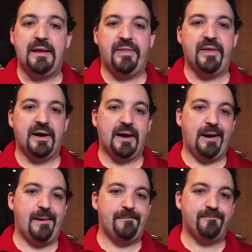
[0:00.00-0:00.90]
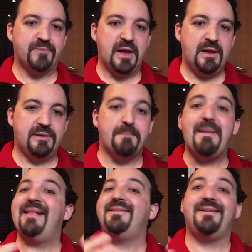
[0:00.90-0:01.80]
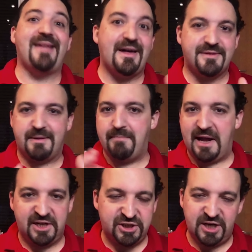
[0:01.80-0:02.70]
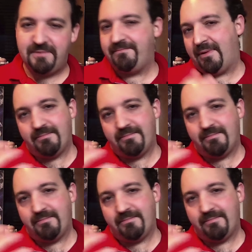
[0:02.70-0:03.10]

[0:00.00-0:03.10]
the multitask manager,